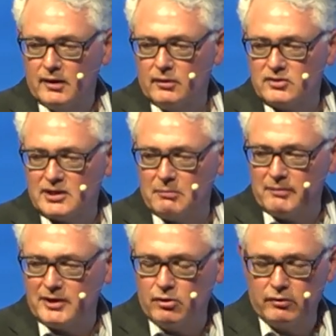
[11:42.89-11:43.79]
Some of my
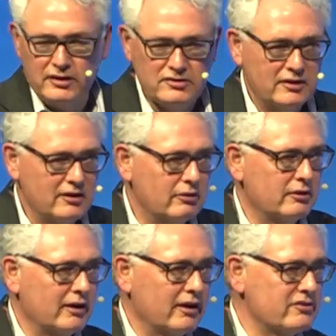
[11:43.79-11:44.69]
colleagues here,
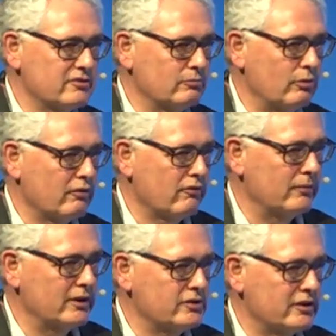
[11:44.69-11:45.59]
including Alison Walker from
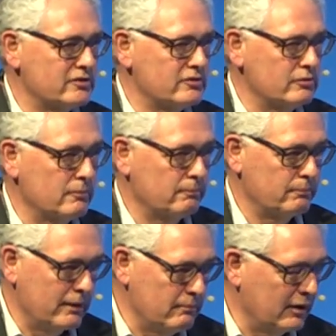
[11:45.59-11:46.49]
HS2, and
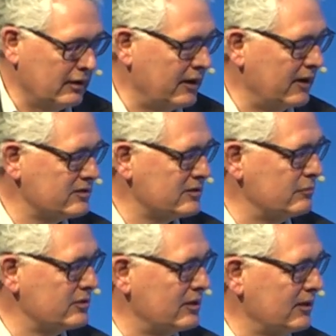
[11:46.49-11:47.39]
primarily Alison,
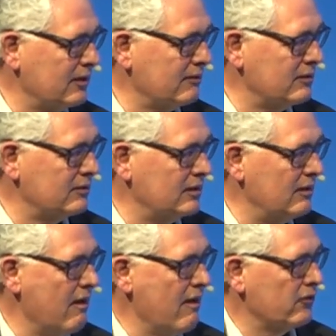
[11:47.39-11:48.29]
was thinking that the
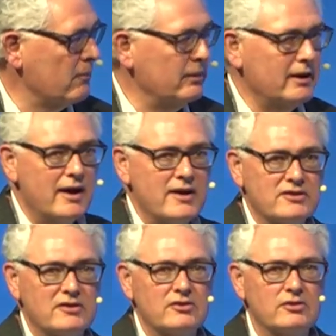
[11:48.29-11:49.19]
BS
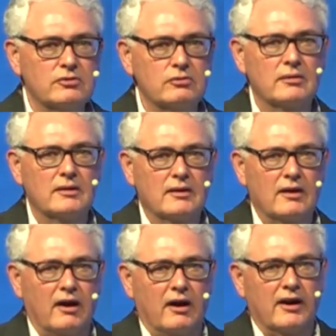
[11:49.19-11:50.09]
is too
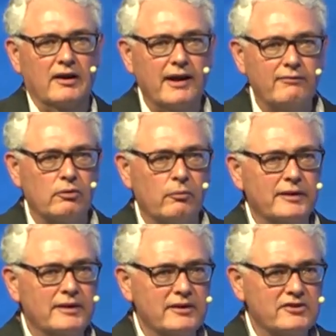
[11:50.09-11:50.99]
high level and we
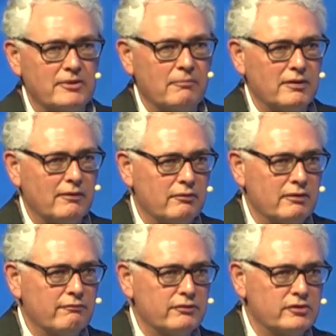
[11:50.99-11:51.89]
need something for
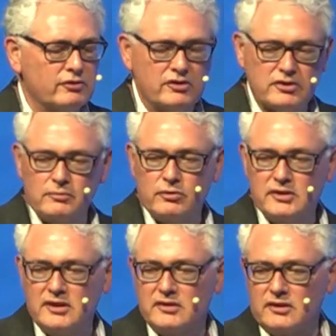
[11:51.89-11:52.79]
infrastructure more
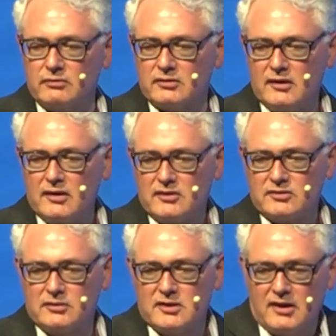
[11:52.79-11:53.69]
detailed.
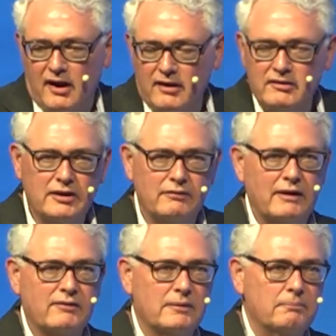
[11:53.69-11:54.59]
So this idea of
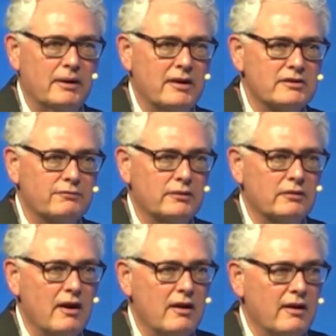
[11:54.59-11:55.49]
having a PAS for
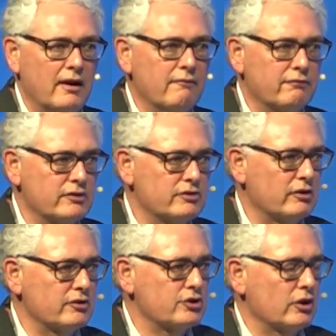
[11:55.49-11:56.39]

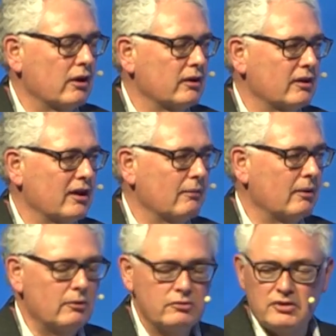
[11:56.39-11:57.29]
infrastructure came
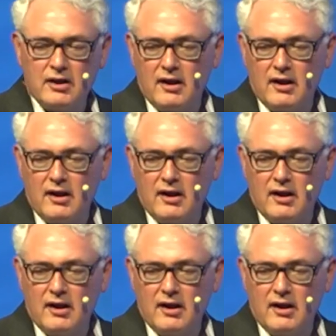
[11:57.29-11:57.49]
out.